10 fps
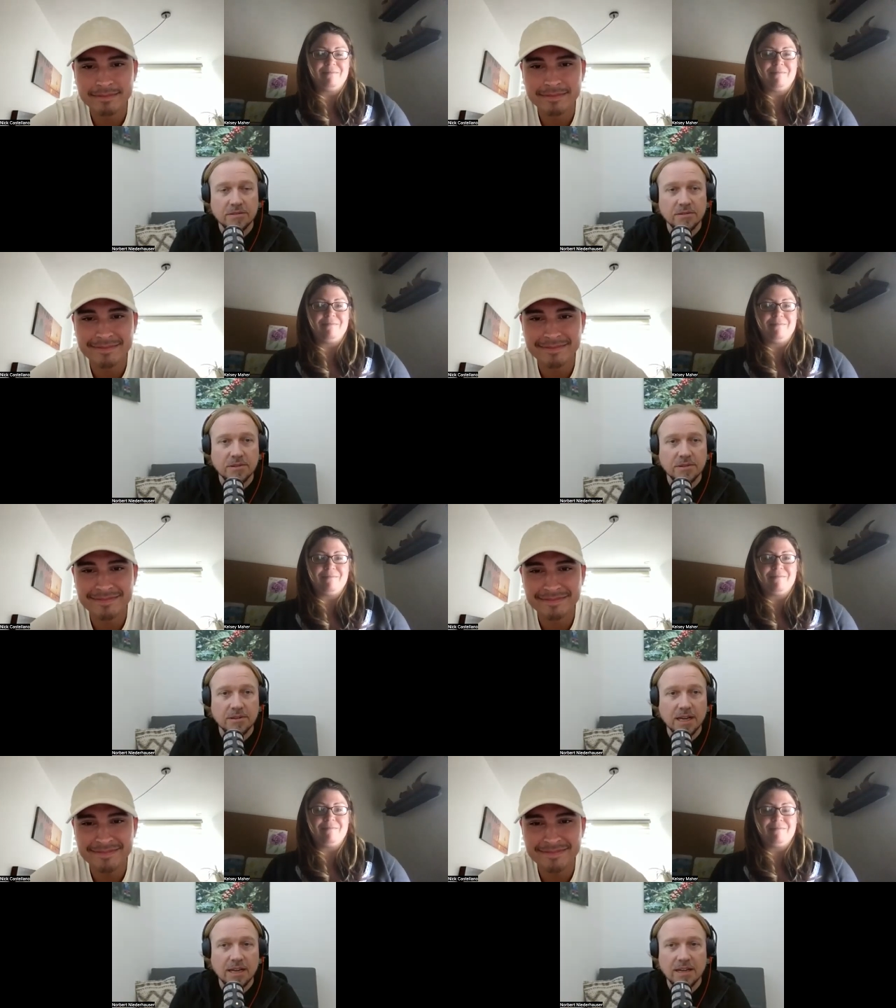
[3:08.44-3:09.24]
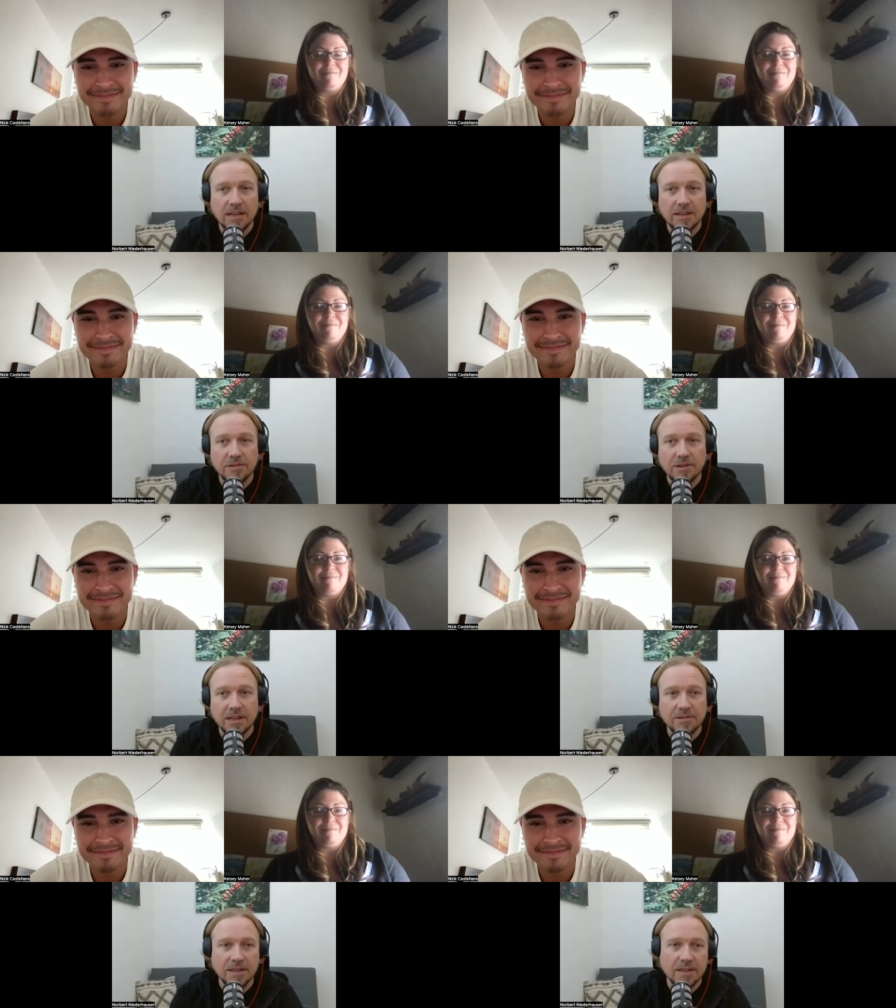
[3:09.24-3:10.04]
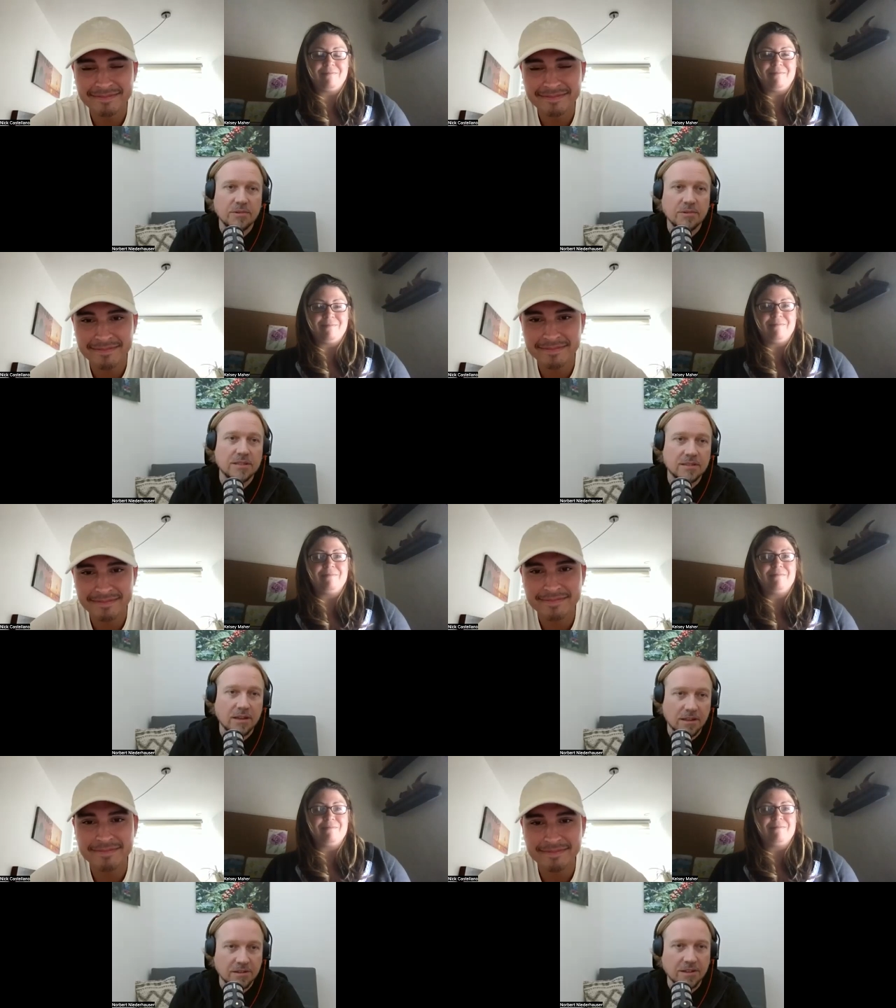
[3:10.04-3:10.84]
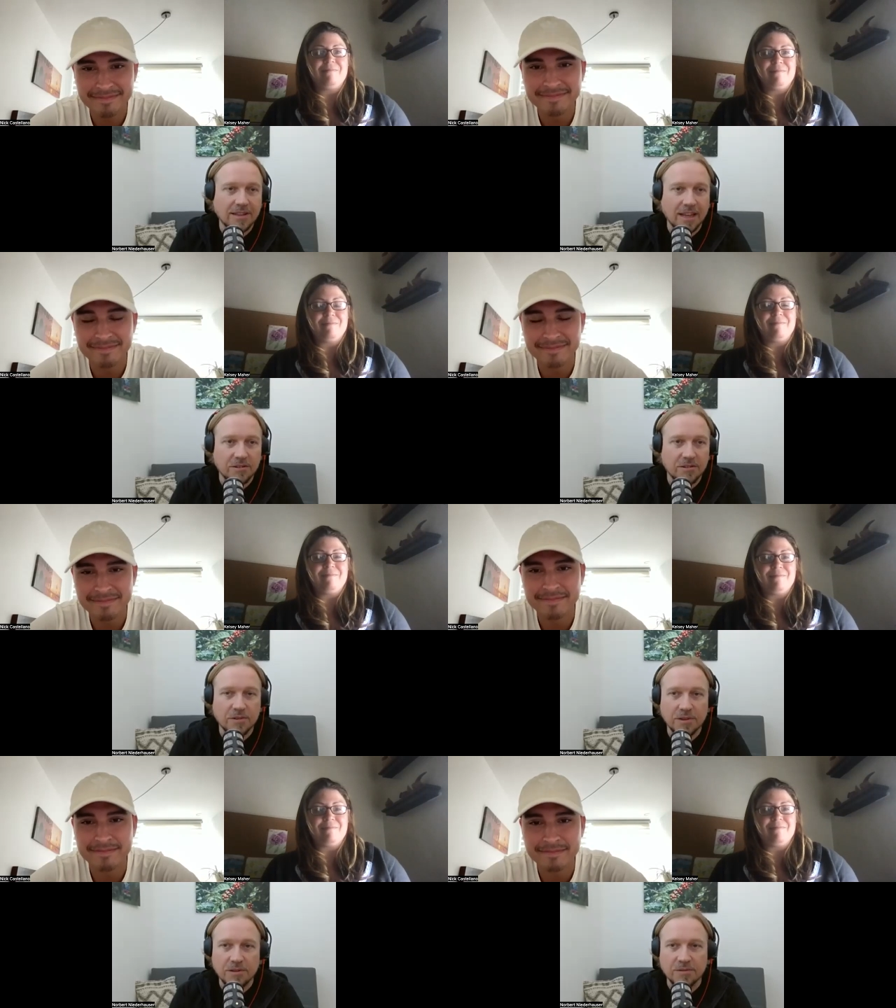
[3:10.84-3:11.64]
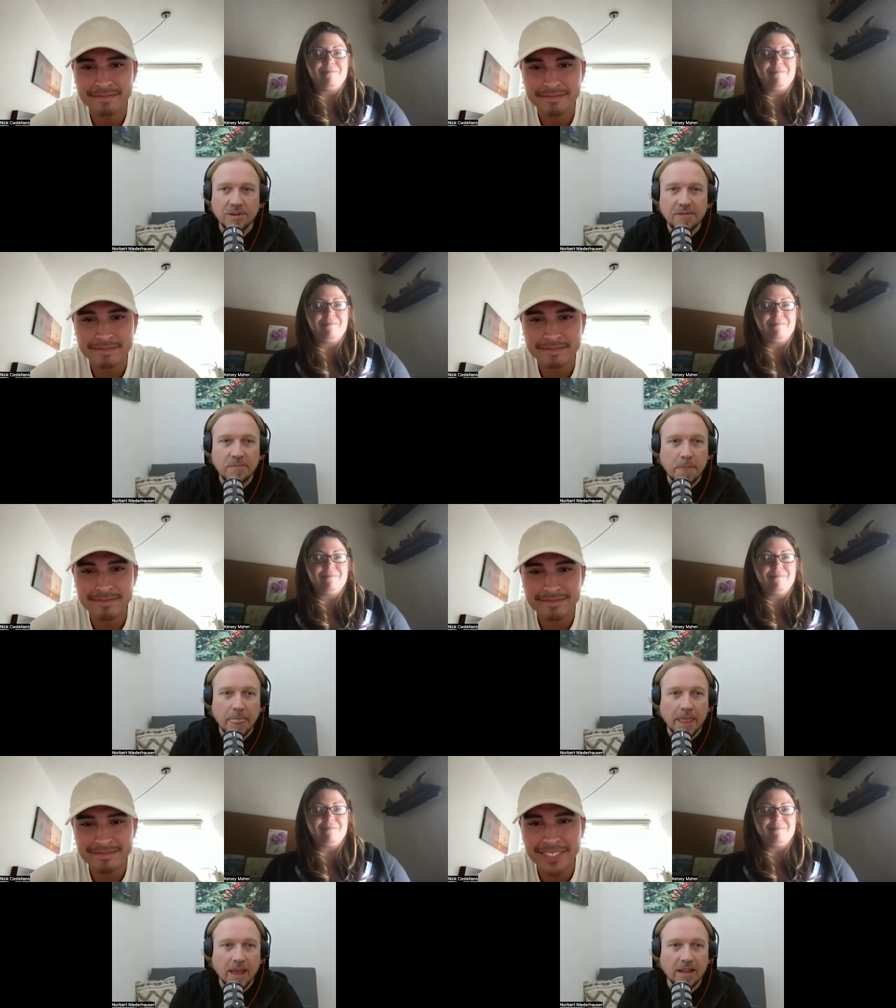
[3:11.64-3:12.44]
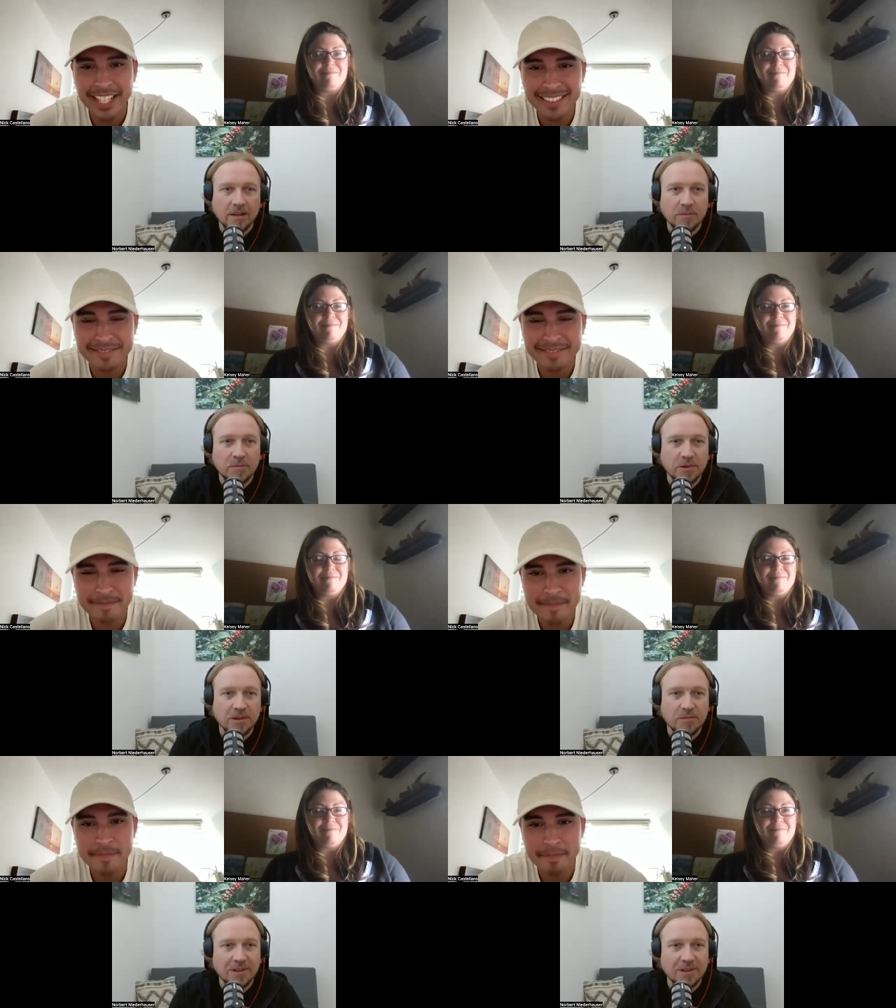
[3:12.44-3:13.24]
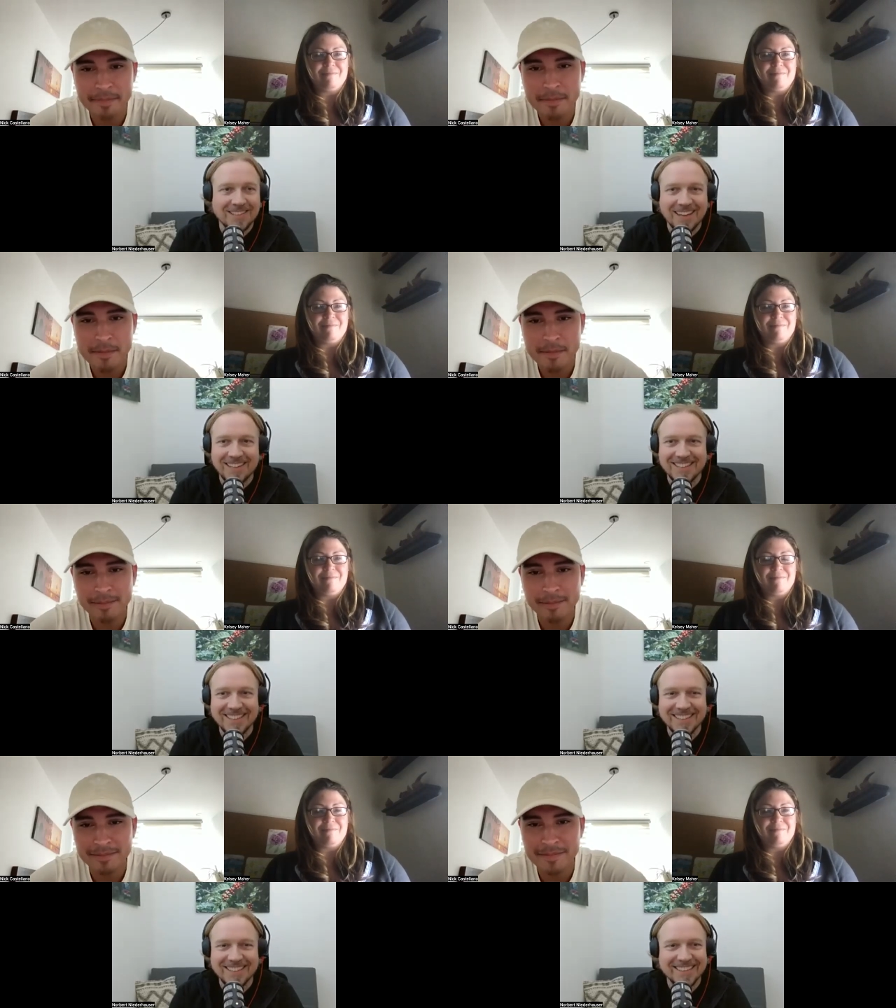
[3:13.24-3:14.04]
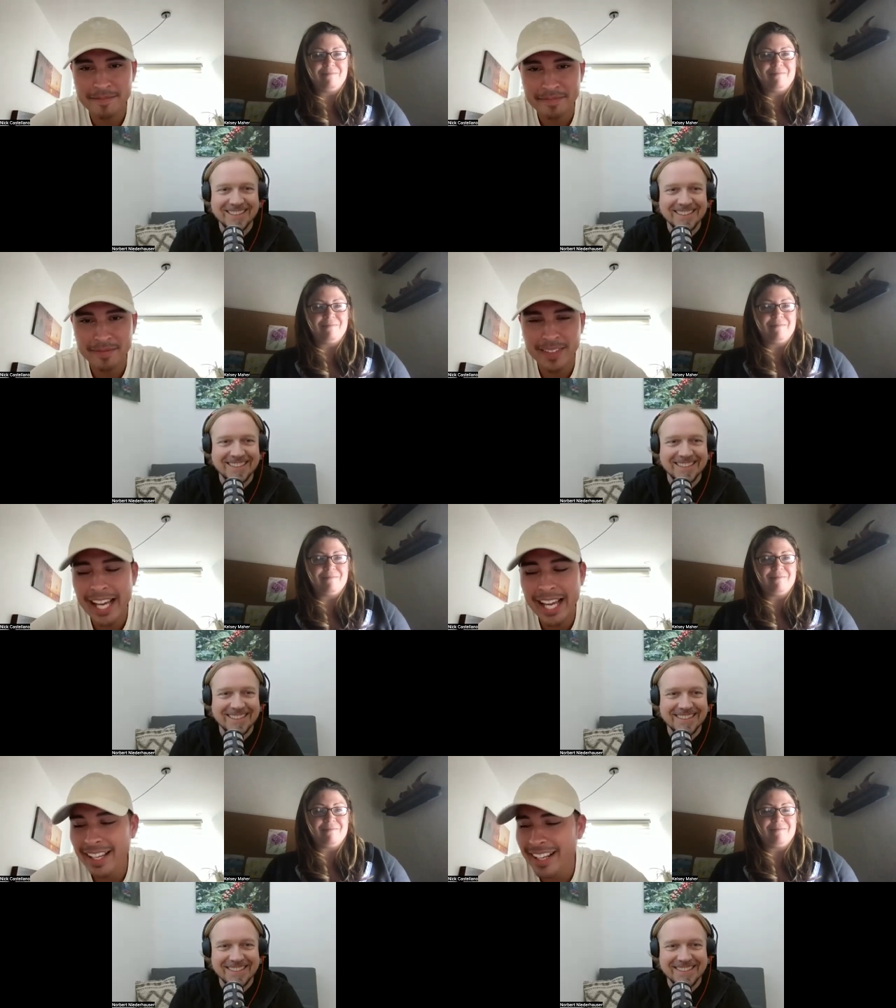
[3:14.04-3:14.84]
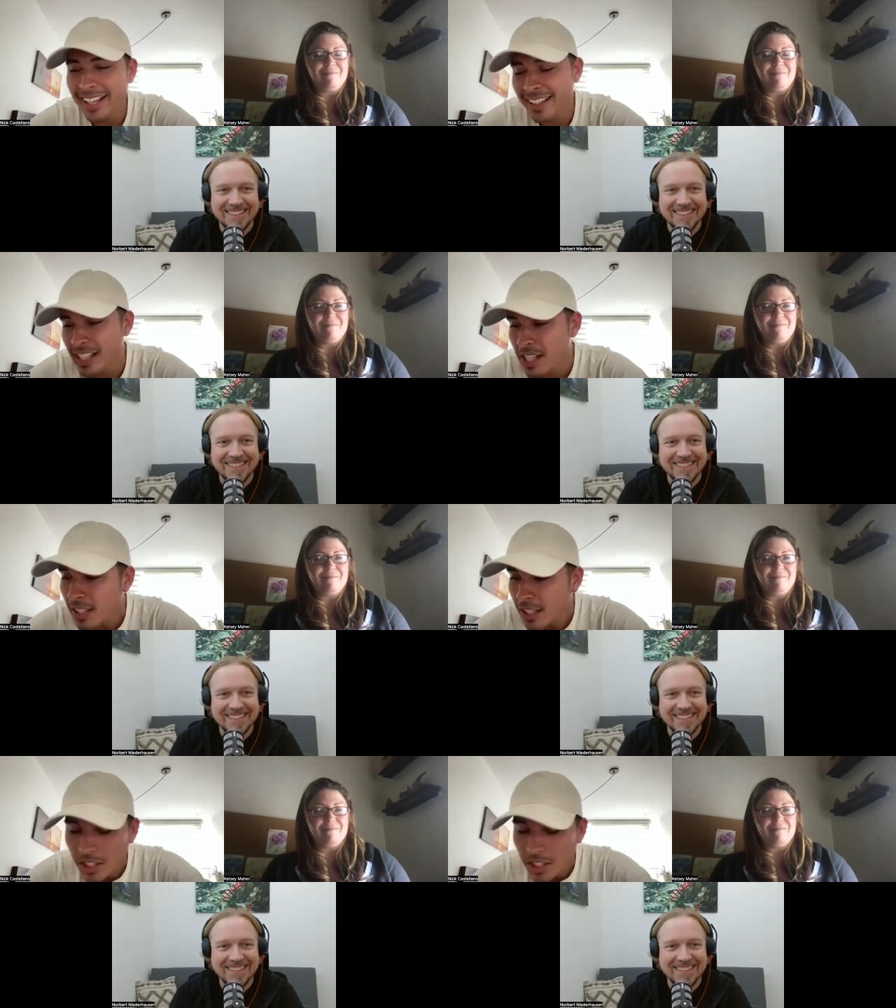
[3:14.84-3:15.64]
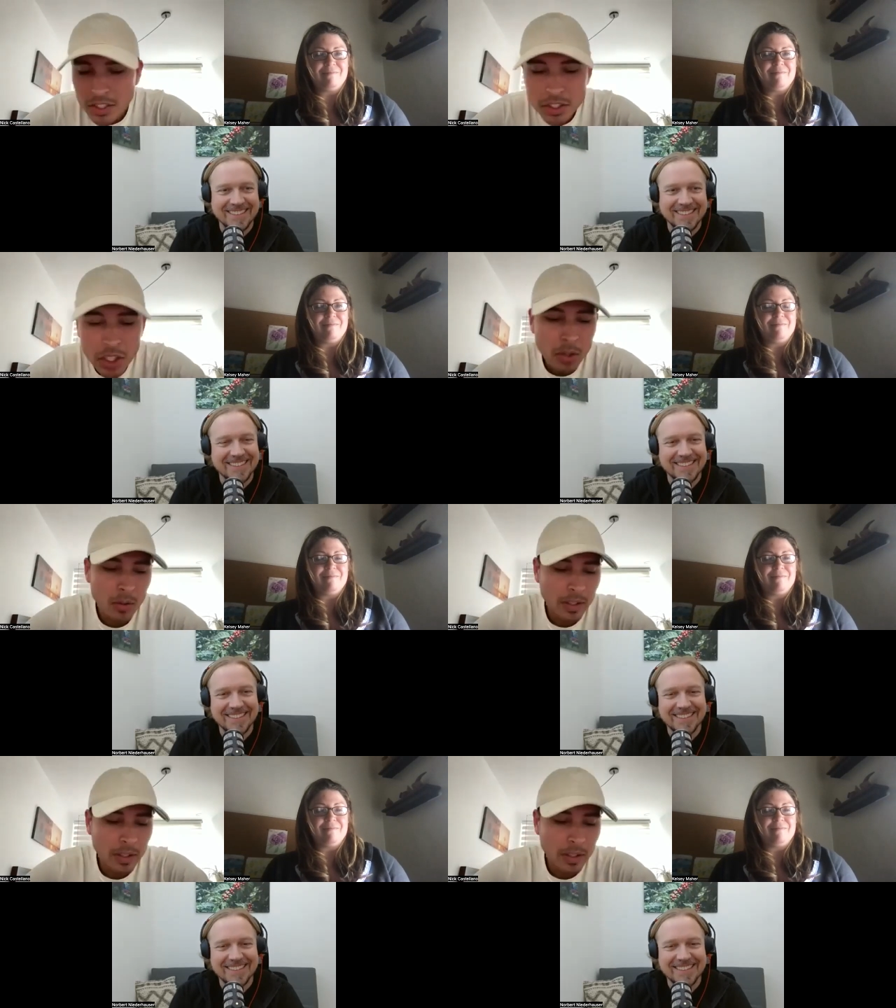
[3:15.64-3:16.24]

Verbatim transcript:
Speaker 1: to uh, a new country, which is also not that new for you. A yeah. little bit more more insights.
Speaker 2: Yeah, yeah. So